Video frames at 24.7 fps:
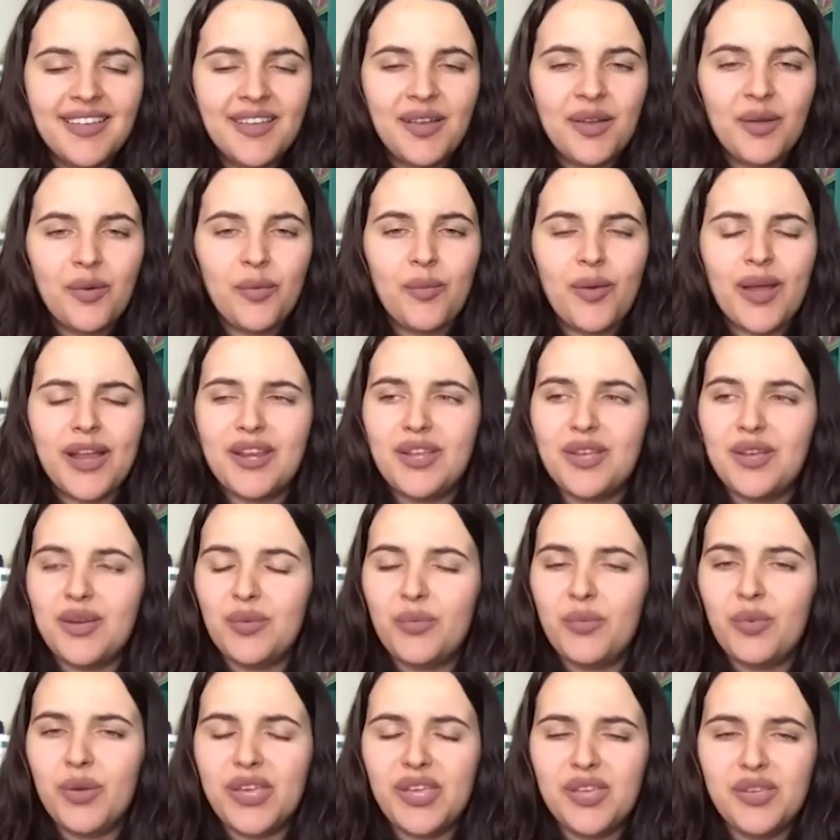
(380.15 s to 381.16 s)
when
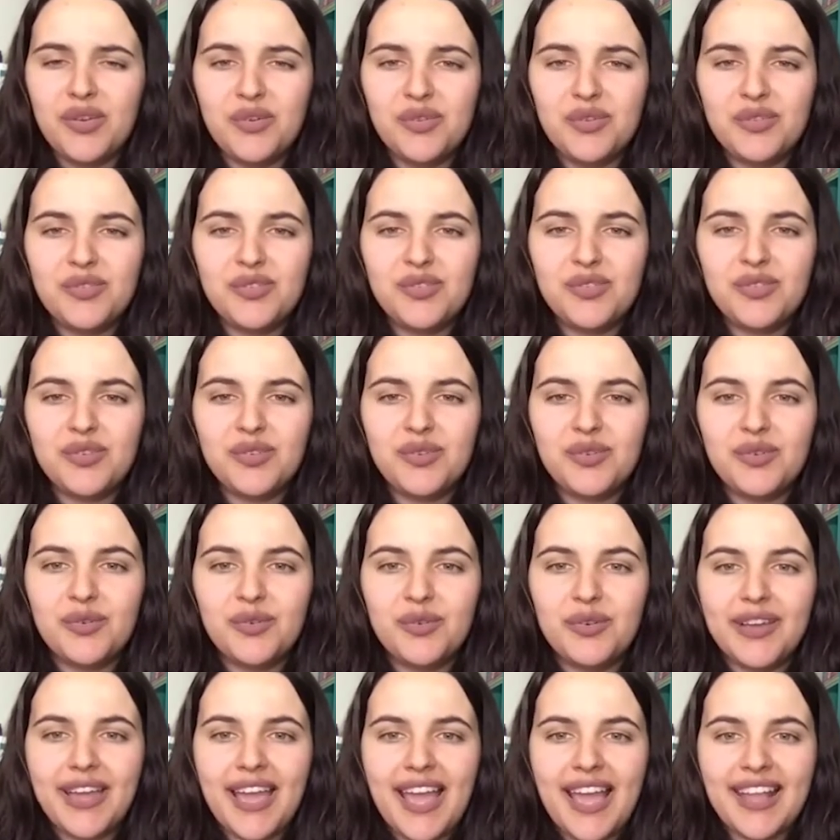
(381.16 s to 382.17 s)
we used to
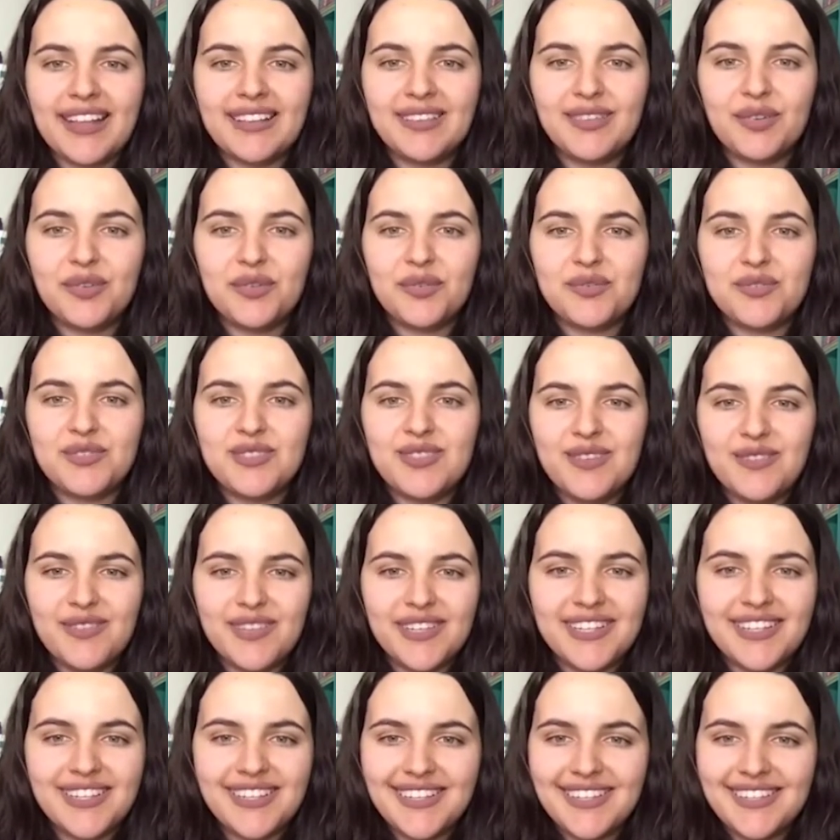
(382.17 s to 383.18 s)
get those
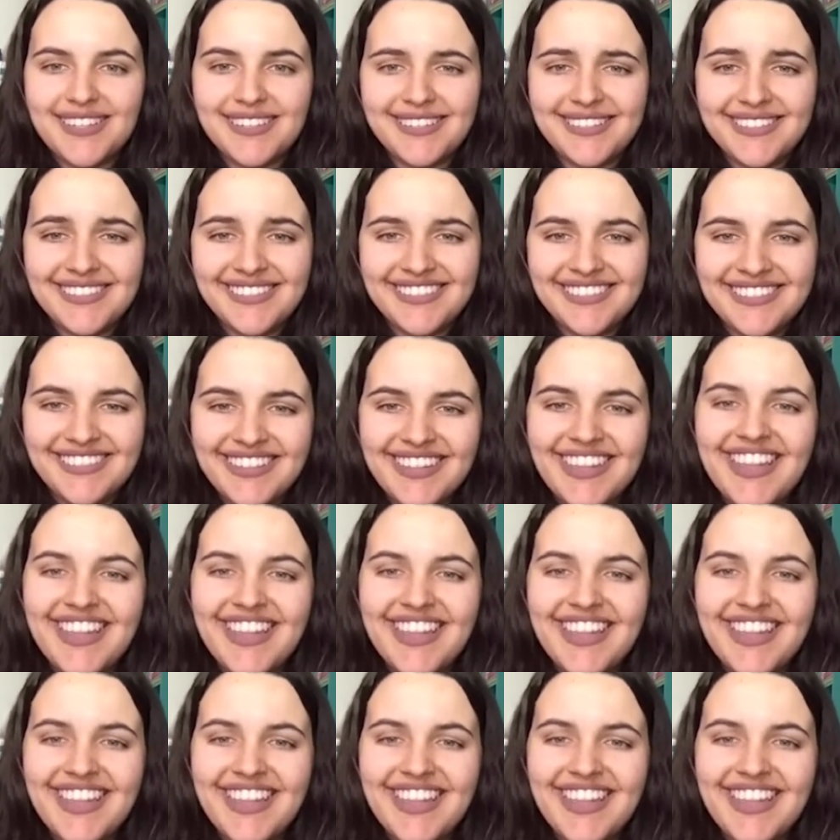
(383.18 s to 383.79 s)
DVDs,